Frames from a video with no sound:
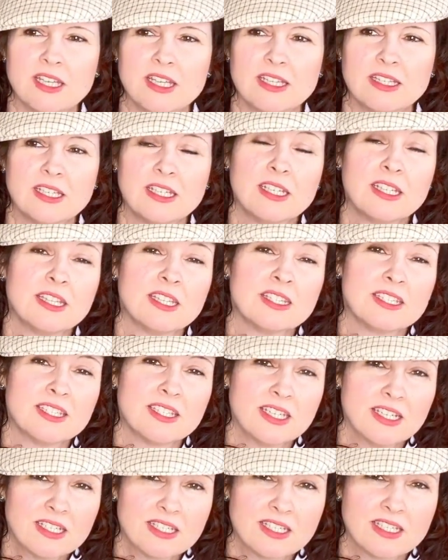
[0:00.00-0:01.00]
And then in the
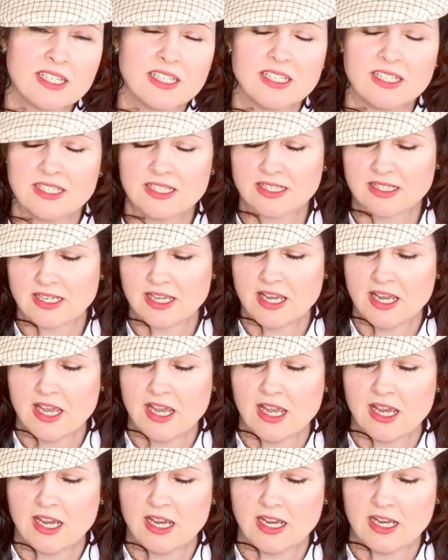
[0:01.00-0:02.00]
60s,
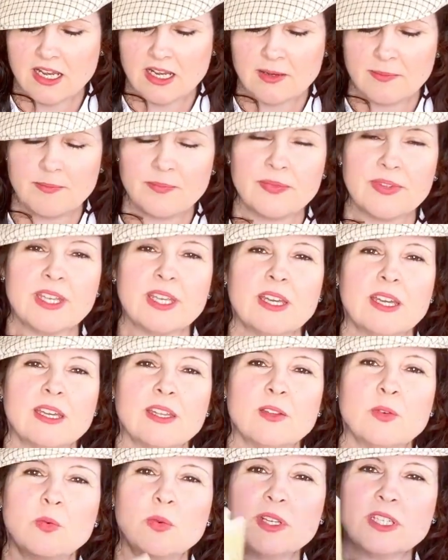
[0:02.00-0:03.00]

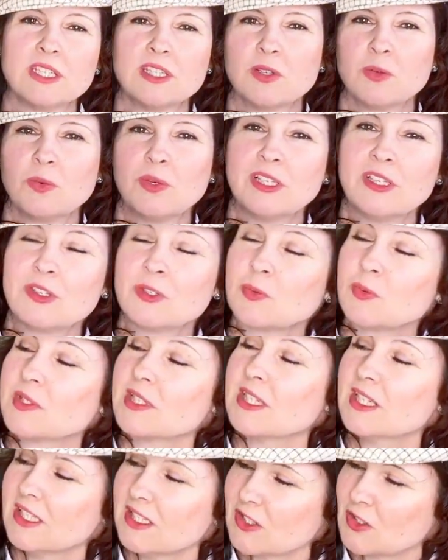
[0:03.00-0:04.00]
The Wind in the Willows
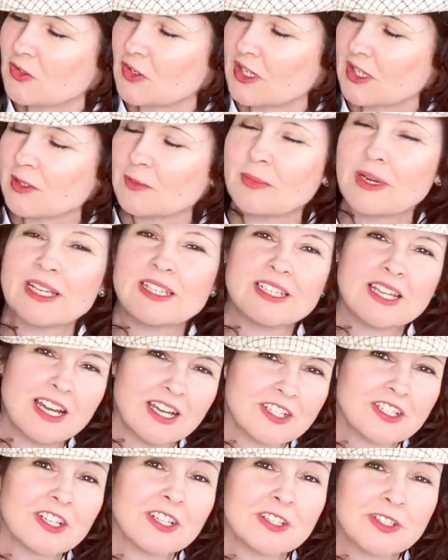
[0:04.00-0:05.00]
was illustrated by
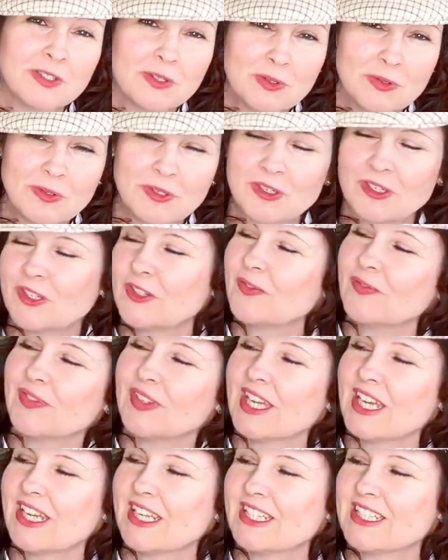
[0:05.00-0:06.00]
Tasha Tudor,
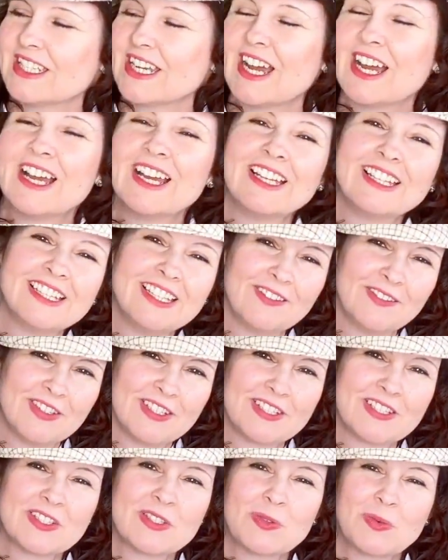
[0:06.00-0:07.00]
and I love
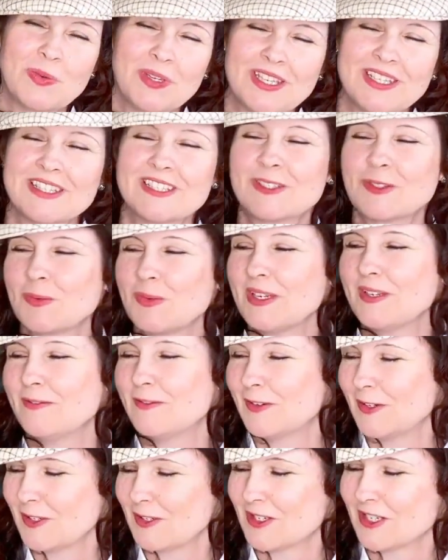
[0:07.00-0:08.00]
this sweet, sweet
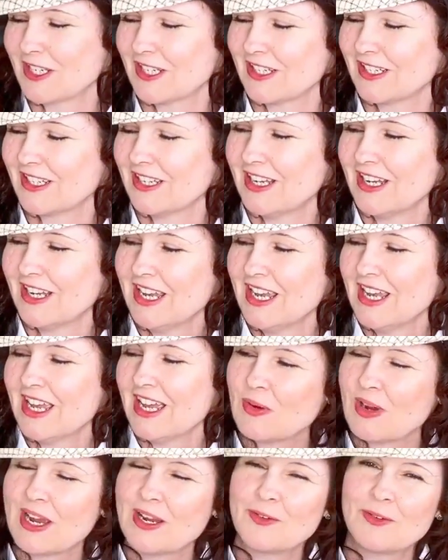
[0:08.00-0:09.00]
version.
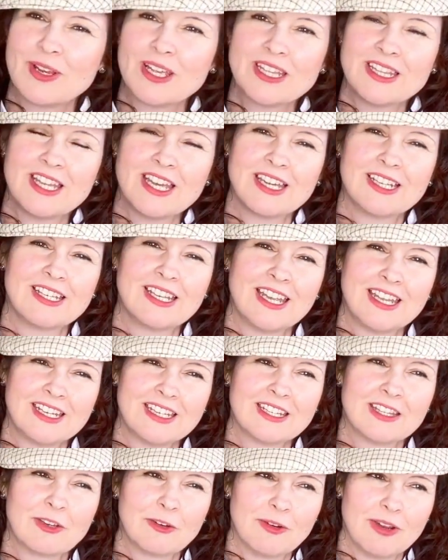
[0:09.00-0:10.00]
I read that
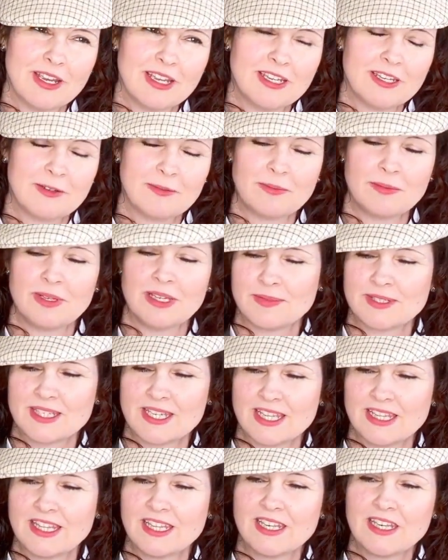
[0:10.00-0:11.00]
Kenneth Grahame
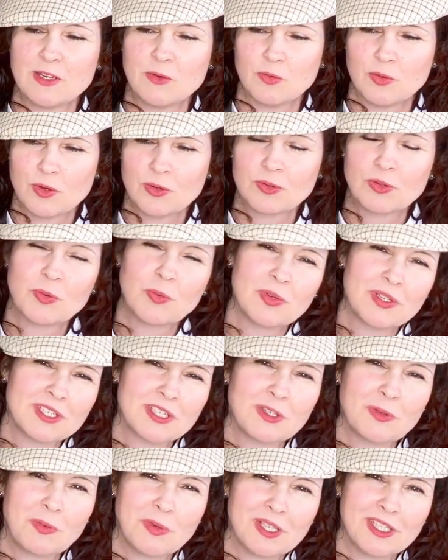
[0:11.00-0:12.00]
said that he wrote The Wind
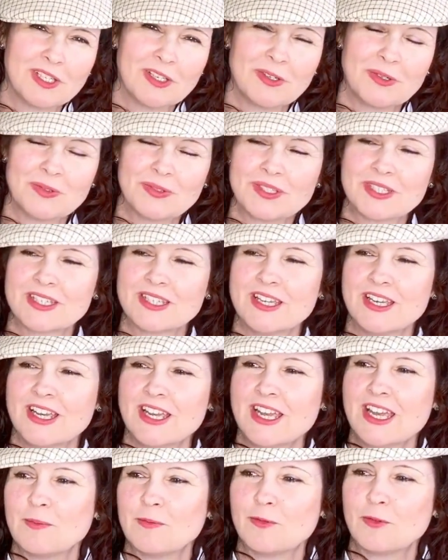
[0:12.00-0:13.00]
in the Willows
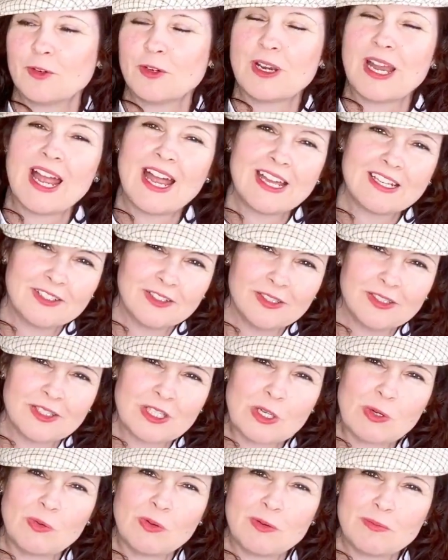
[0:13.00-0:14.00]
for adults
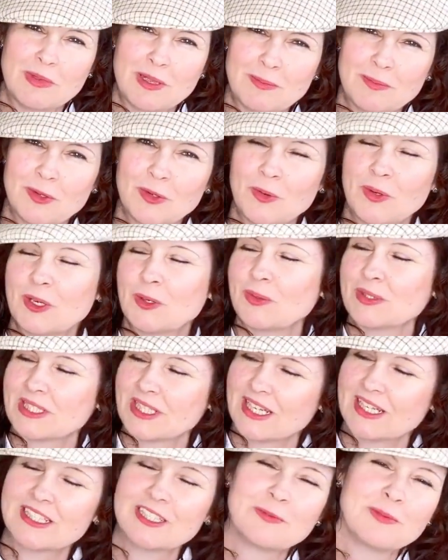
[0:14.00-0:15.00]
who remember what it was
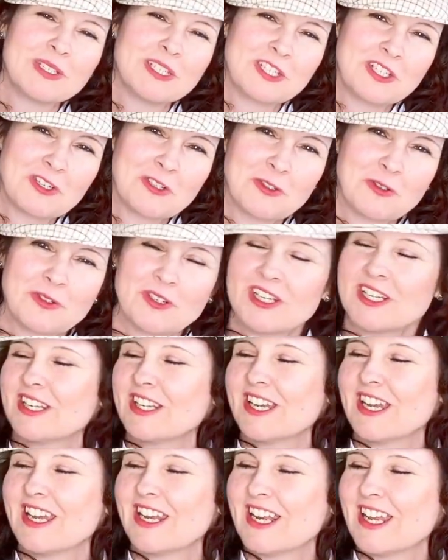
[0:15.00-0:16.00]
like to be children.
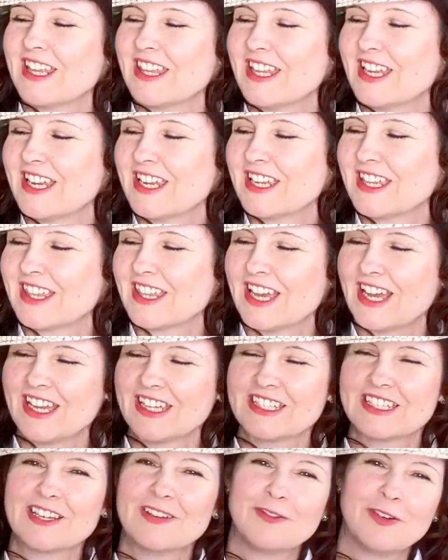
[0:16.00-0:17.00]
And I think
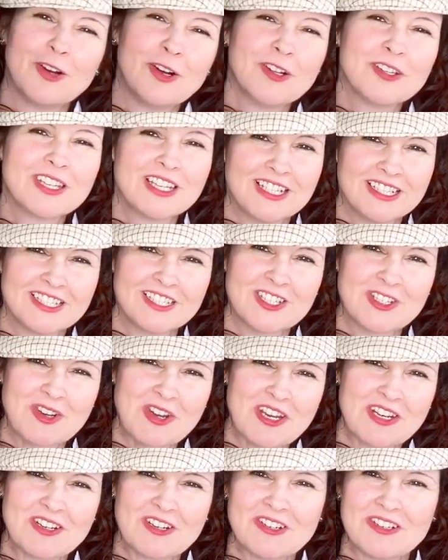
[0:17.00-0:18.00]
that of all the
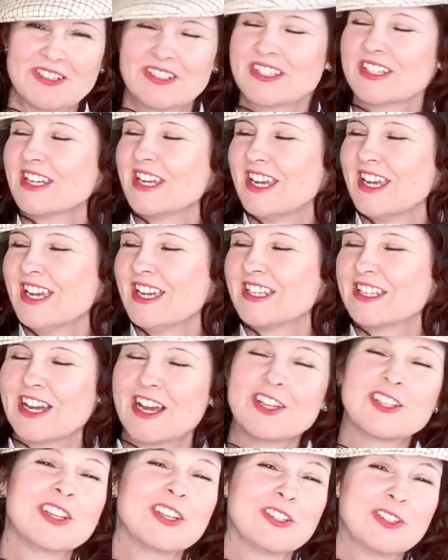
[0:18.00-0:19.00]
illustrators,
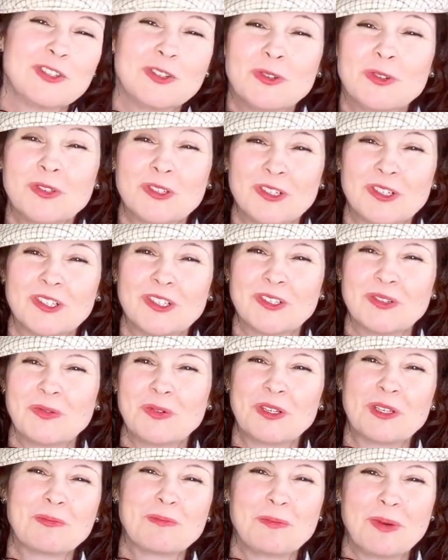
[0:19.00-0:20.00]
Tasha Tudor
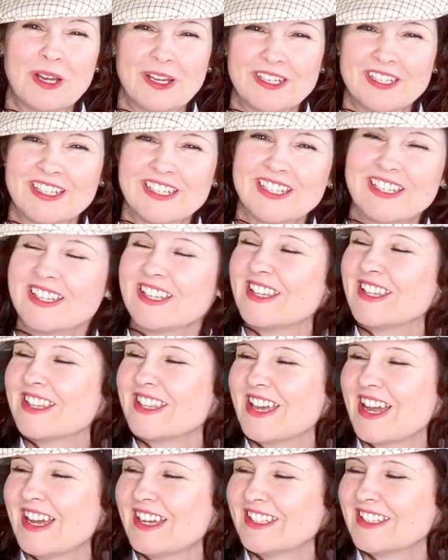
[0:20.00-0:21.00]
would embody
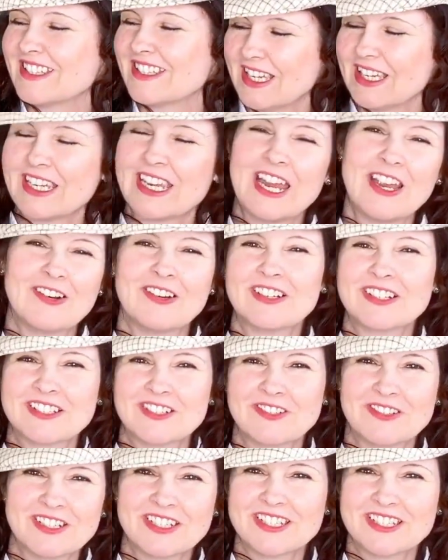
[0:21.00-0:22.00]
that
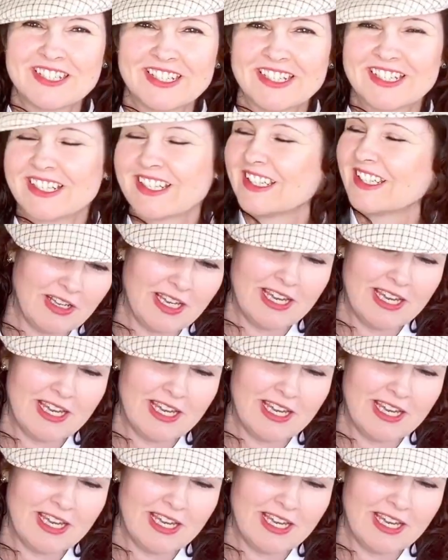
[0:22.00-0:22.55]
characteristic.